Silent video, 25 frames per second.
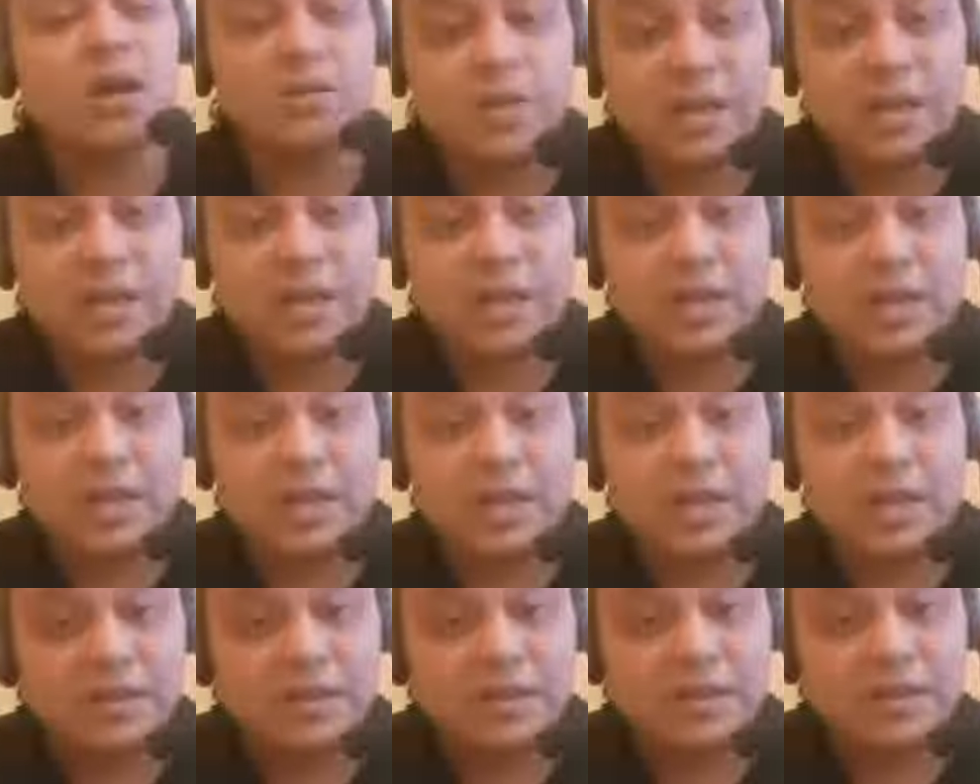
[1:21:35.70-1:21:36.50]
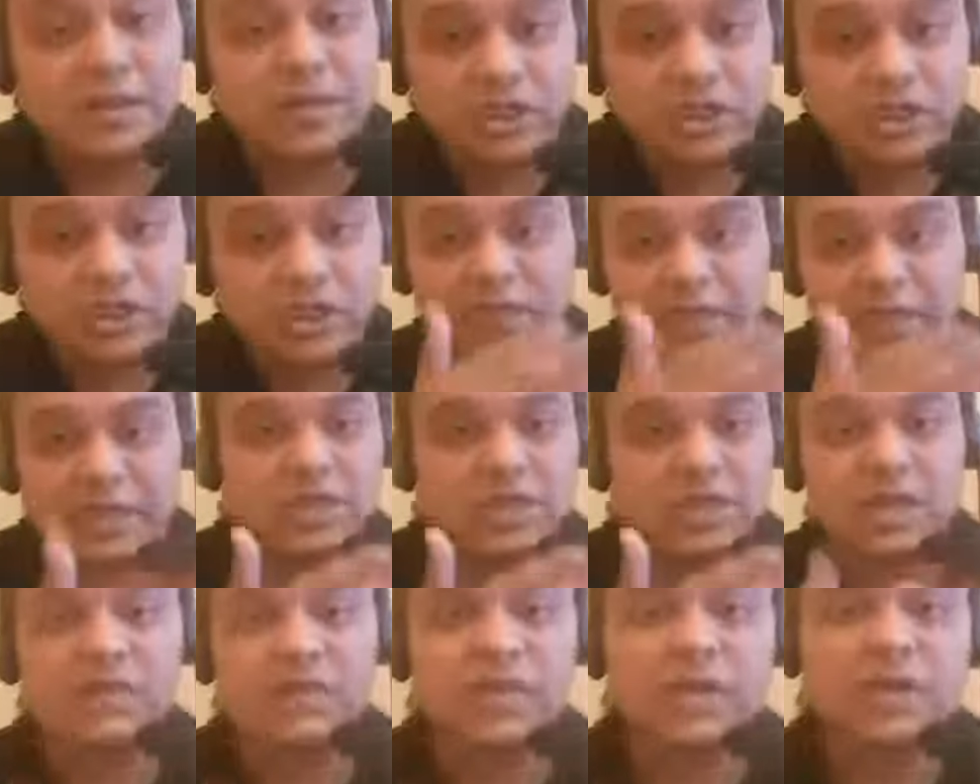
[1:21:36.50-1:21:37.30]
So that's the issue of
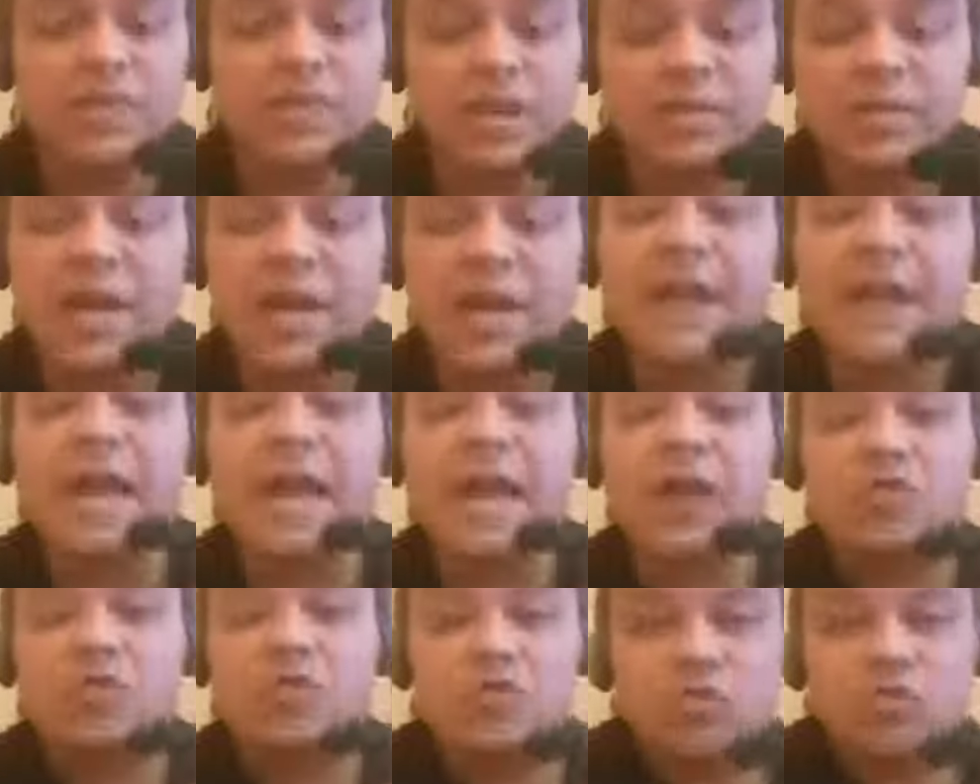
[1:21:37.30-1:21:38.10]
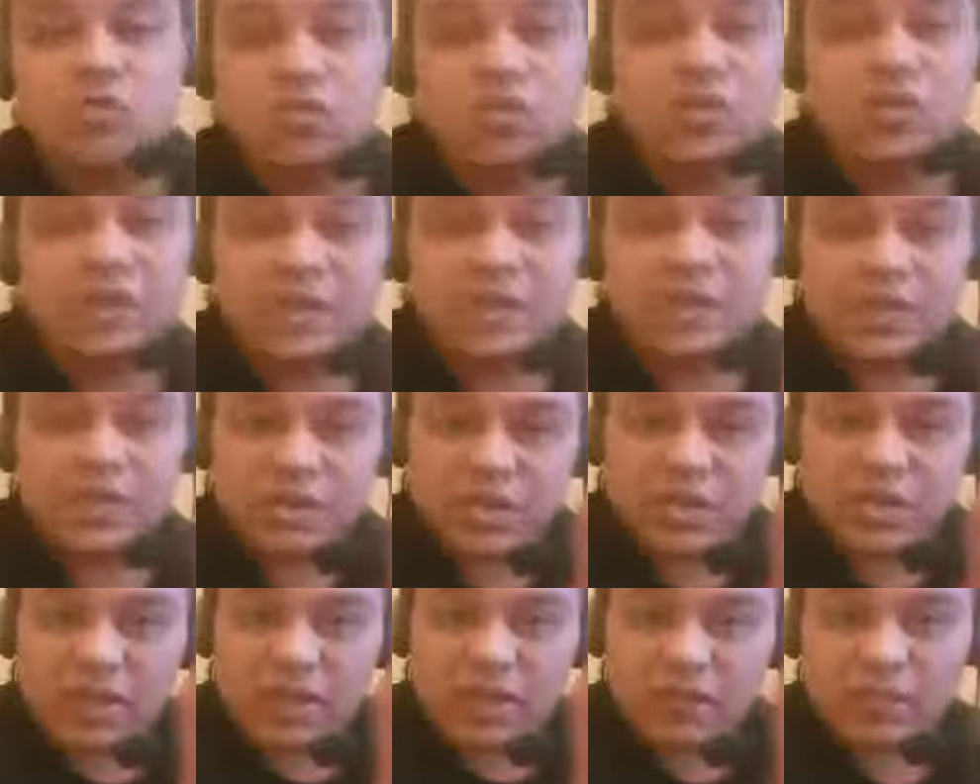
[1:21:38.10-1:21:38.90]
each and every independent mind. How do
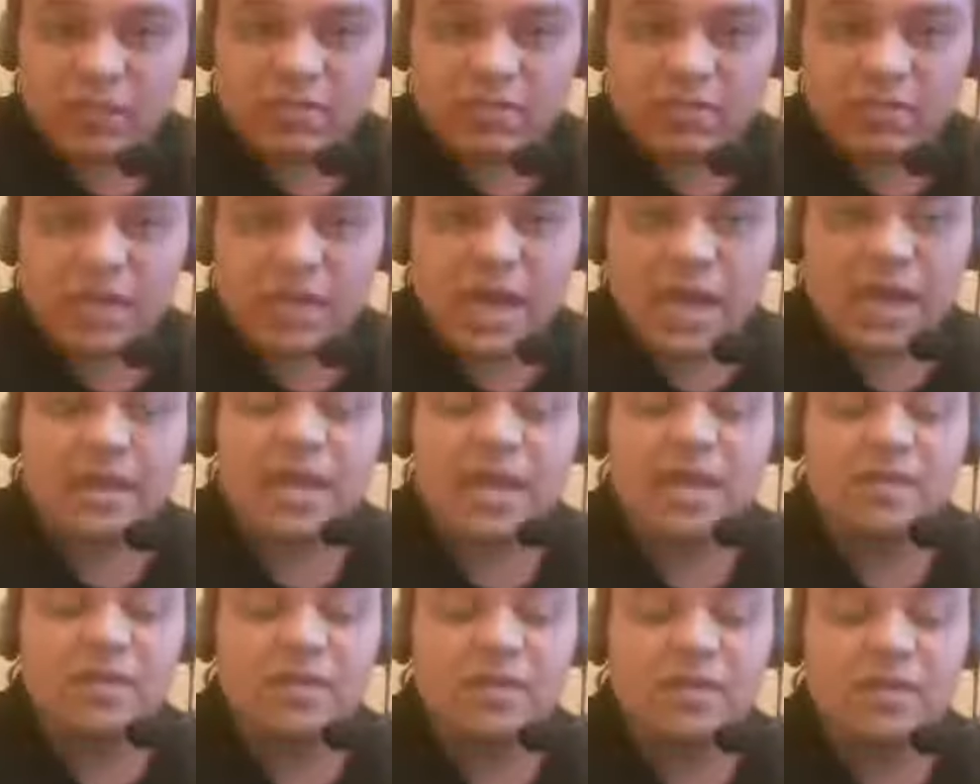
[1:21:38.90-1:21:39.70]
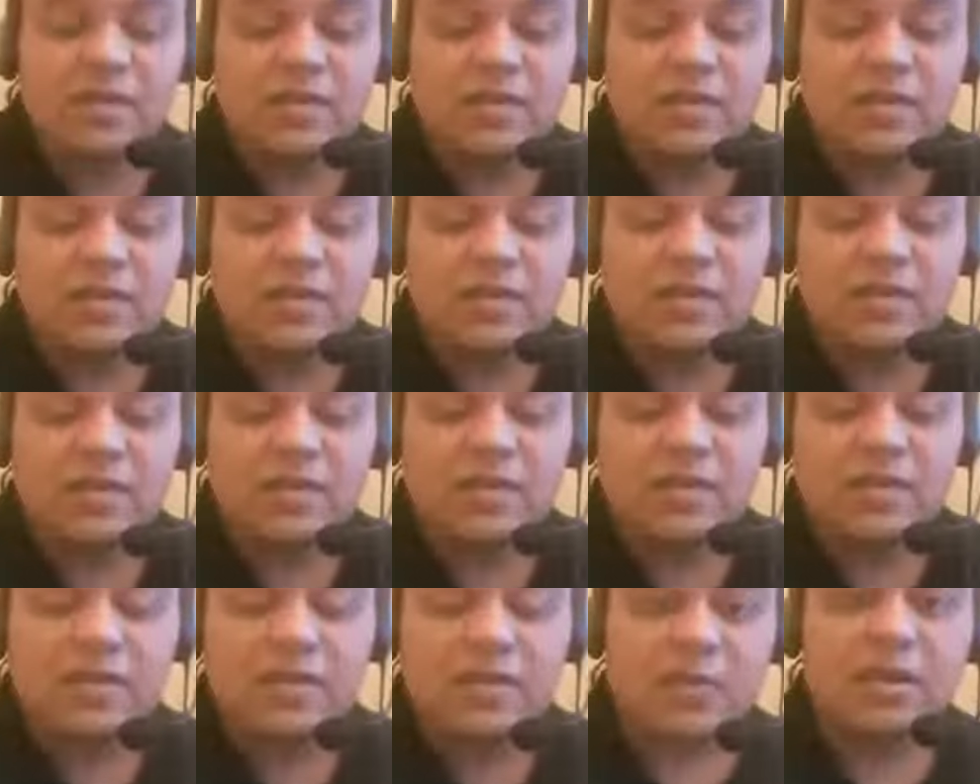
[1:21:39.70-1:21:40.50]
you know that each and every mind has
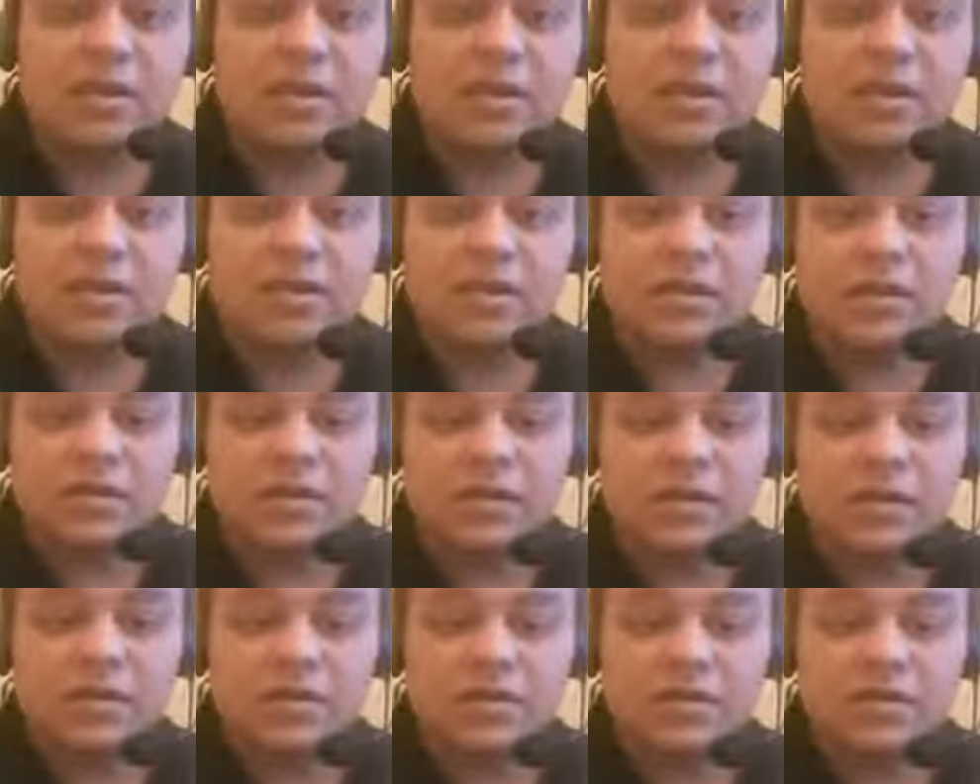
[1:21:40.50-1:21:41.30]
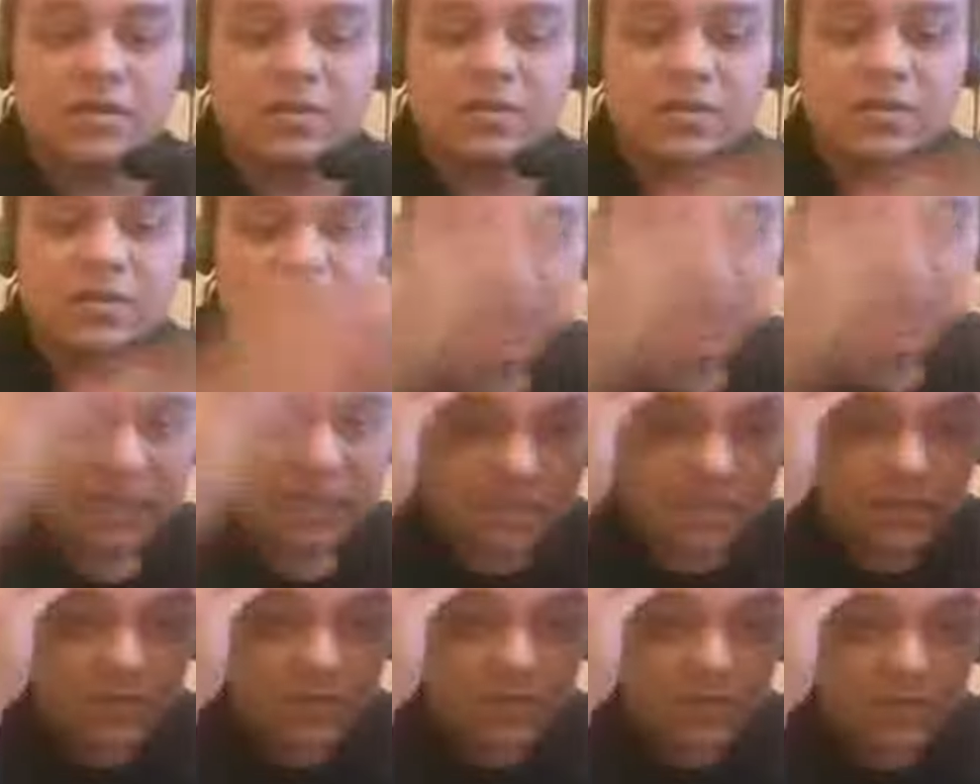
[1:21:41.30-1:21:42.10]
inherited
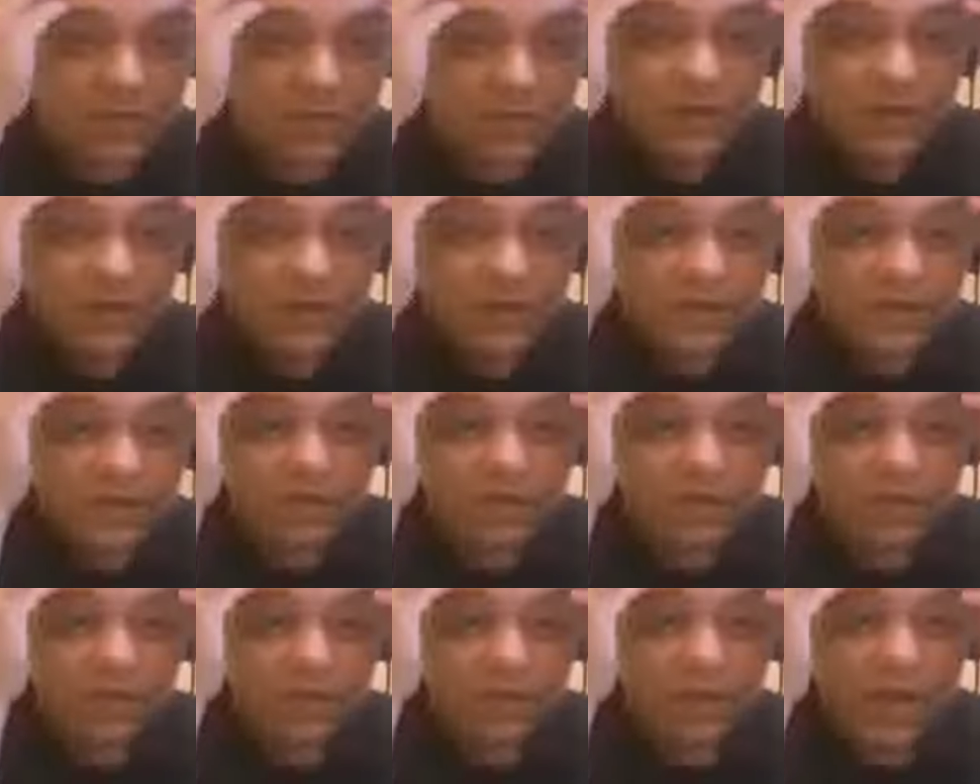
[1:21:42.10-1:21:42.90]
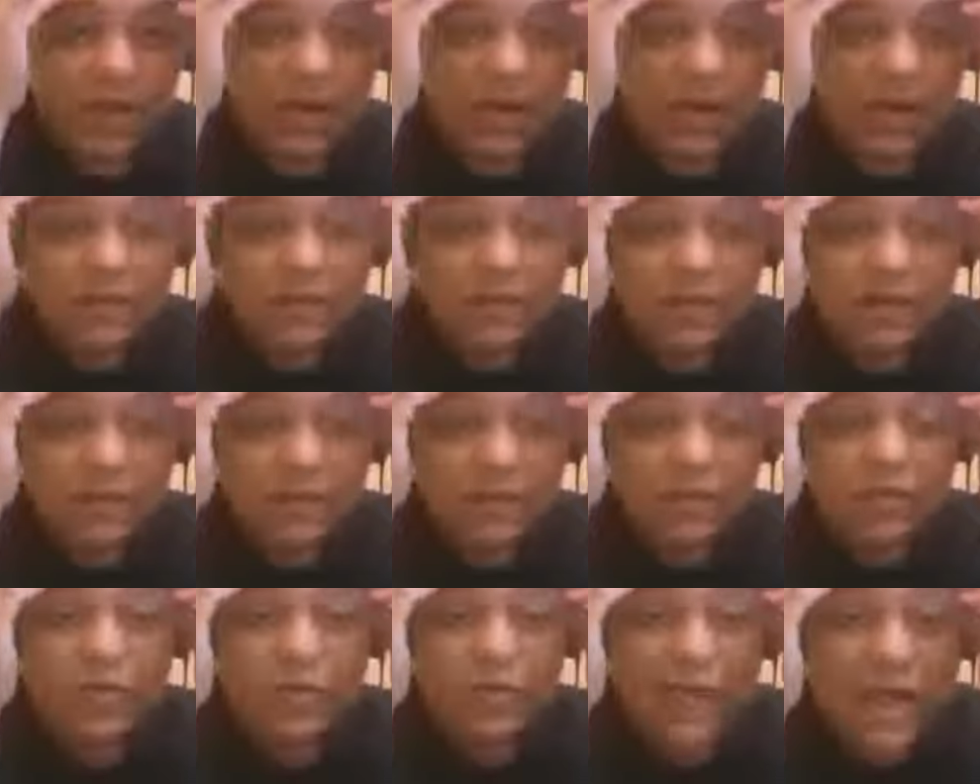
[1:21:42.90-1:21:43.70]
each mind is going to be the product of
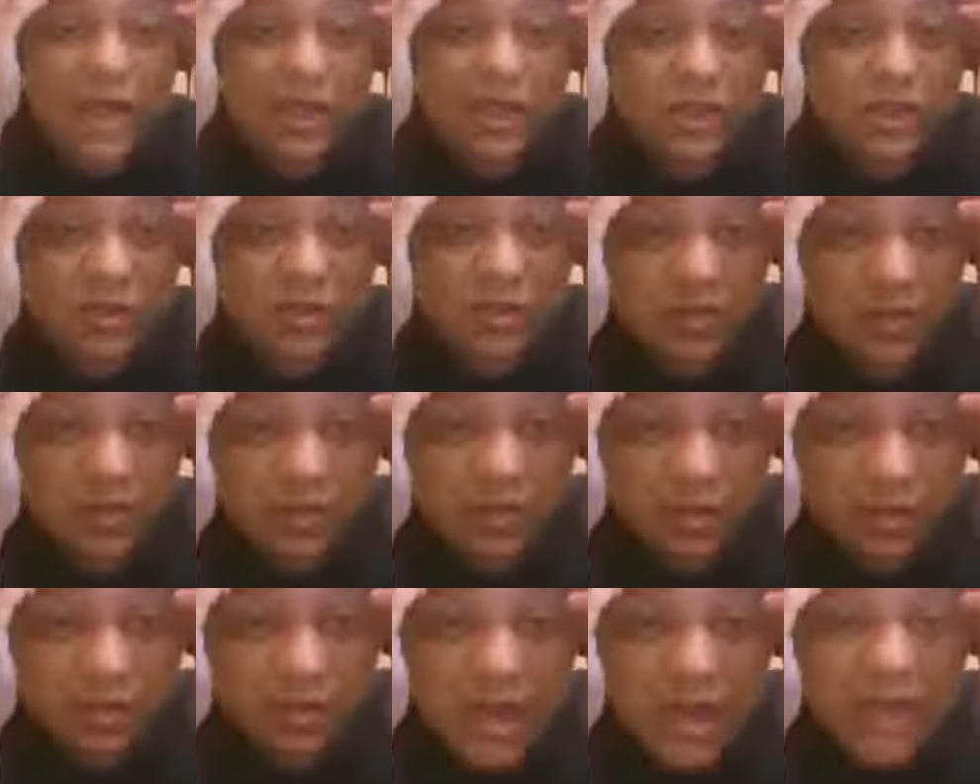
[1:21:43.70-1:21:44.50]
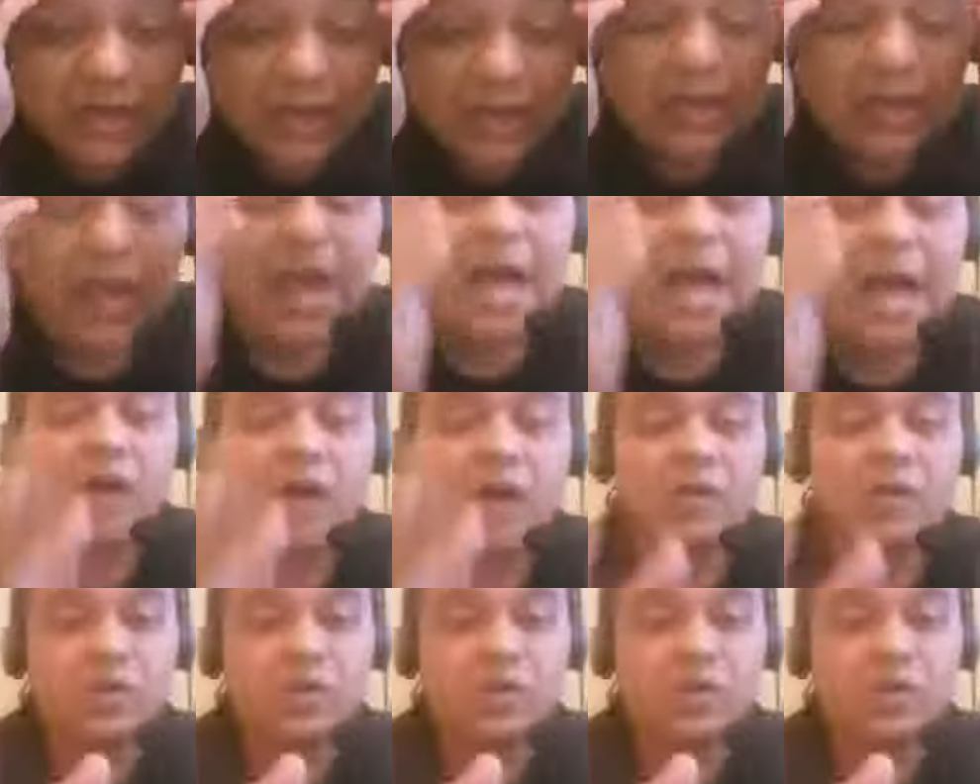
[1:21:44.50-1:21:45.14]
the chemical reaction to their mind?